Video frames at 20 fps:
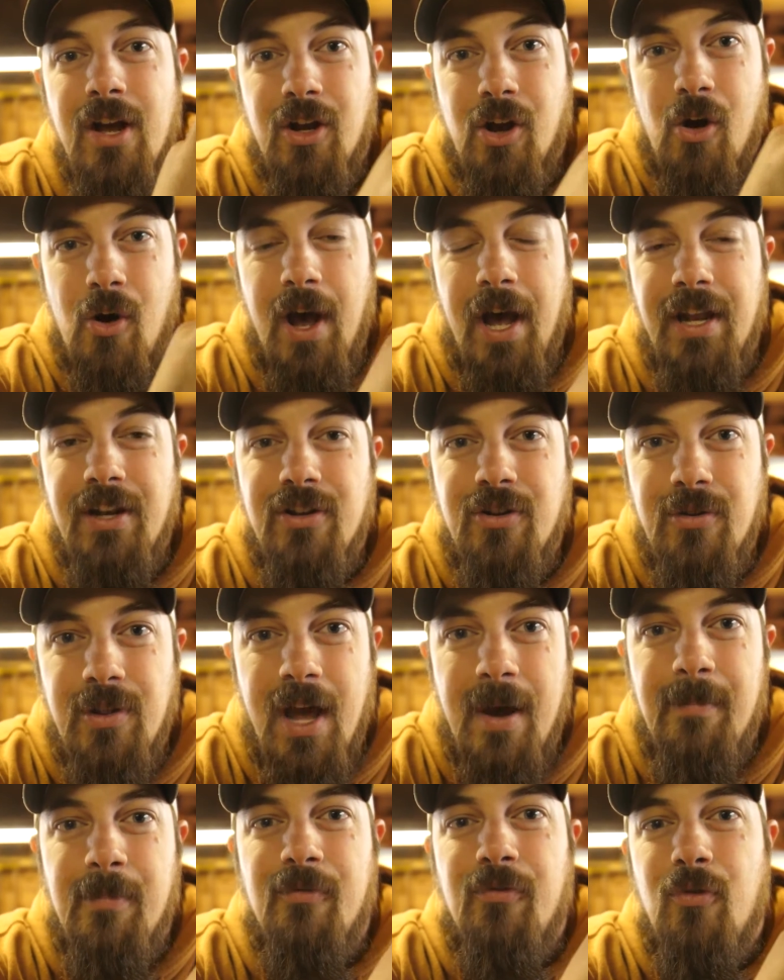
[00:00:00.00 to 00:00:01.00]
go ahead and do
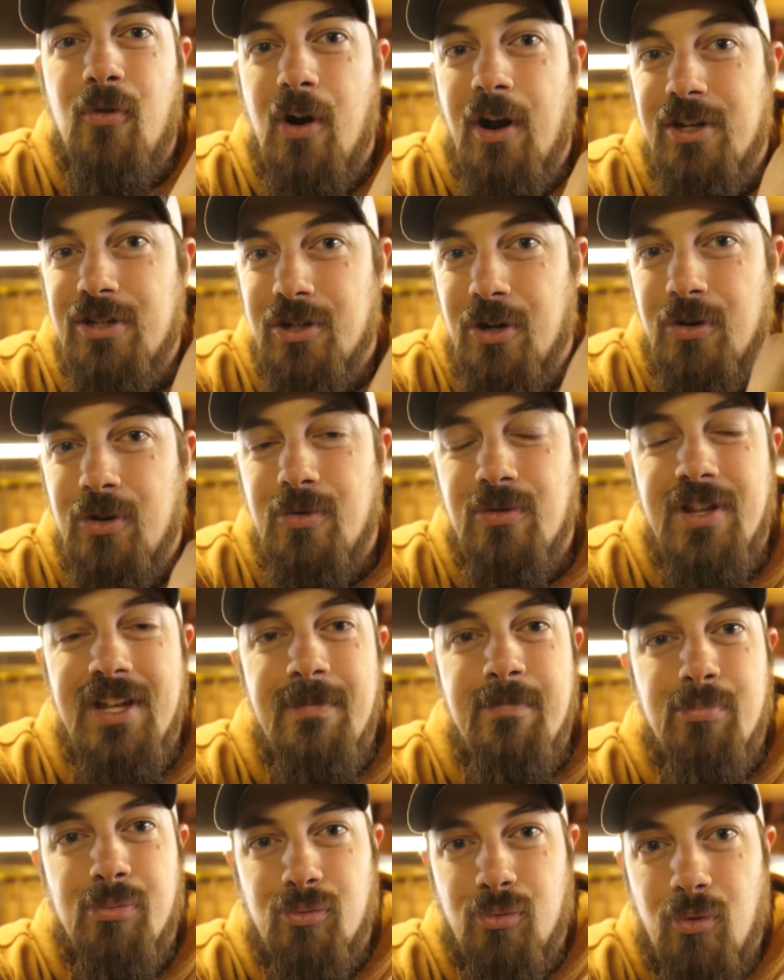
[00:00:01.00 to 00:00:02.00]
that before I show you the
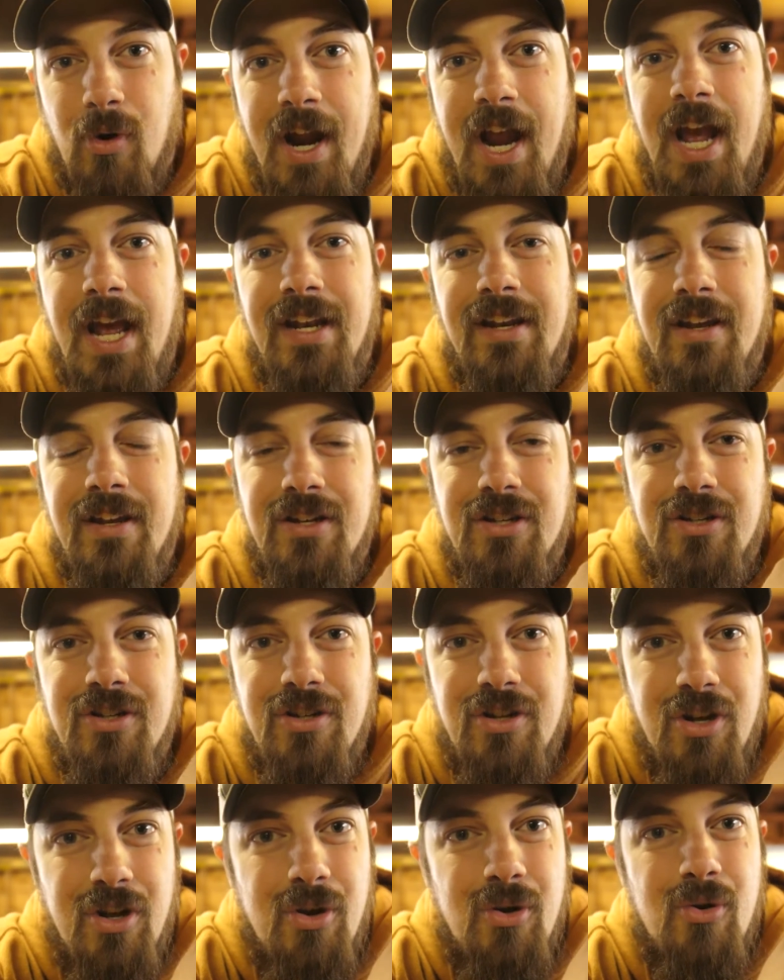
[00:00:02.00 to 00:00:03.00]
brand
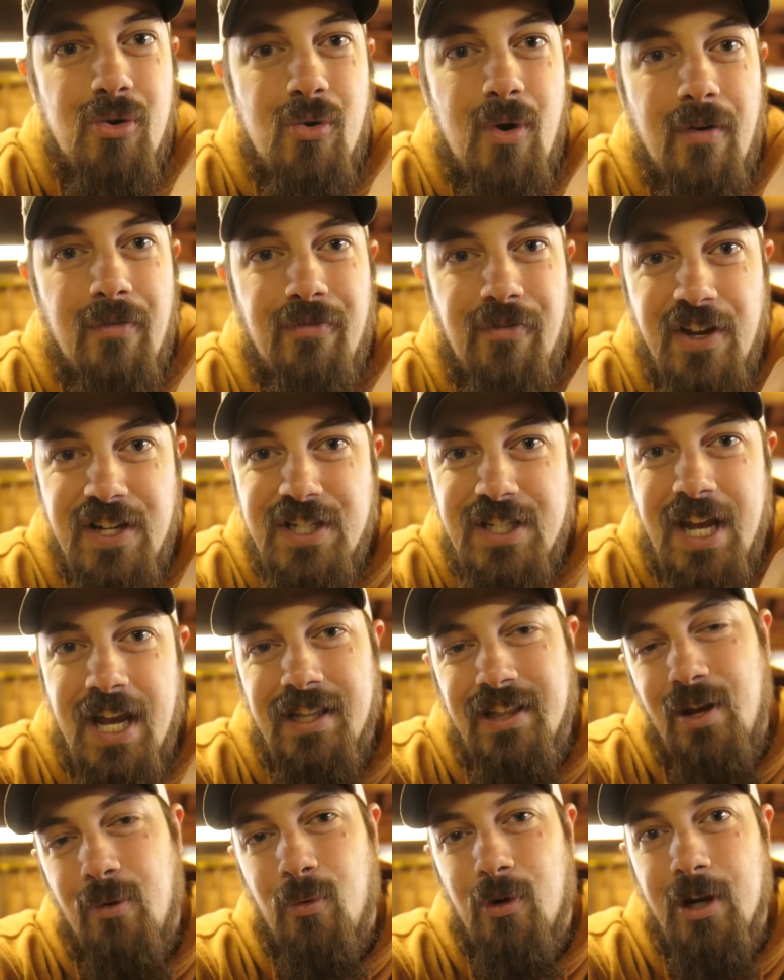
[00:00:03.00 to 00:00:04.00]
new fish
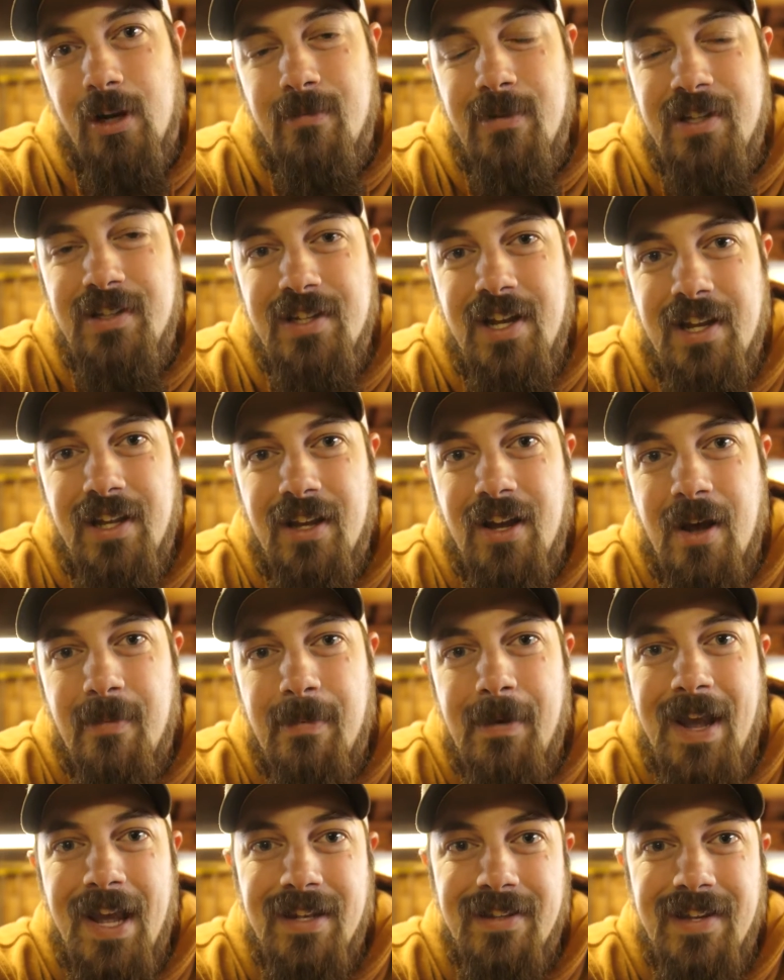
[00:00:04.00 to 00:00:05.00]
tank that we're going to be setting
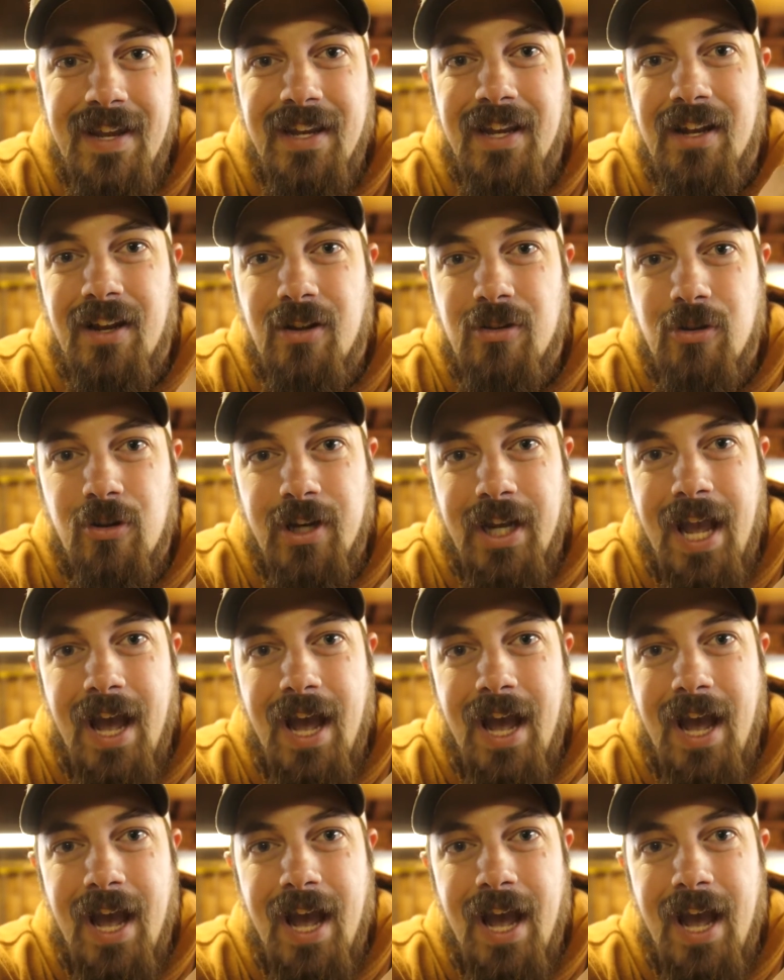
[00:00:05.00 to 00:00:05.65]
up and taking a look